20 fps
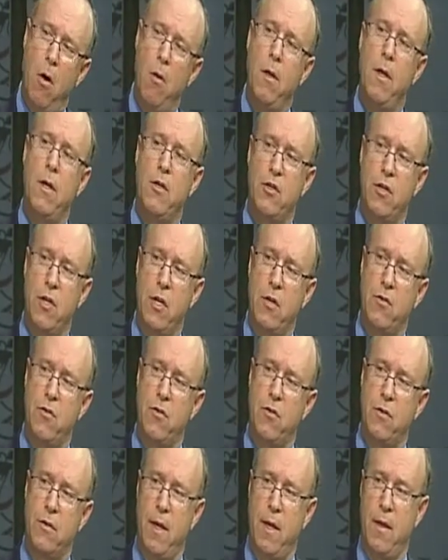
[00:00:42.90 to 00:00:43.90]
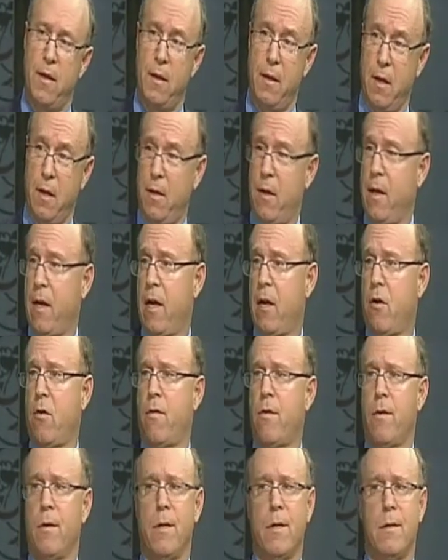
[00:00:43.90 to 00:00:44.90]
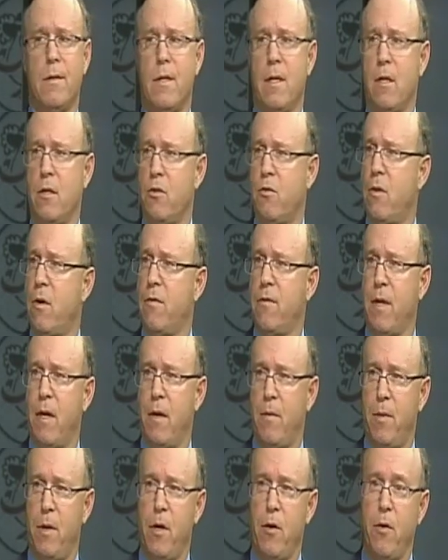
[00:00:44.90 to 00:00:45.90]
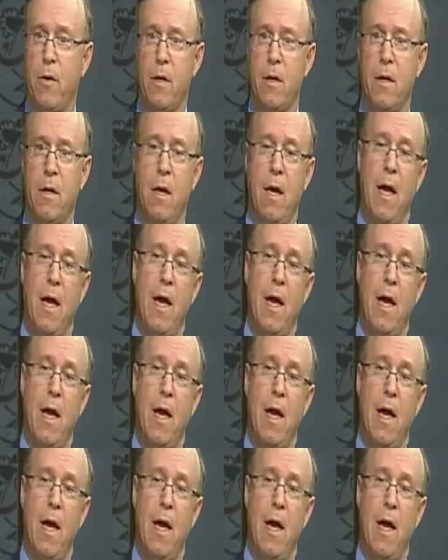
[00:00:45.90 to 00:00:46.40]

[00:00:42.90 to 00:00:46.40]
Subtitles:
all the injections that they get over a 10, 12-day period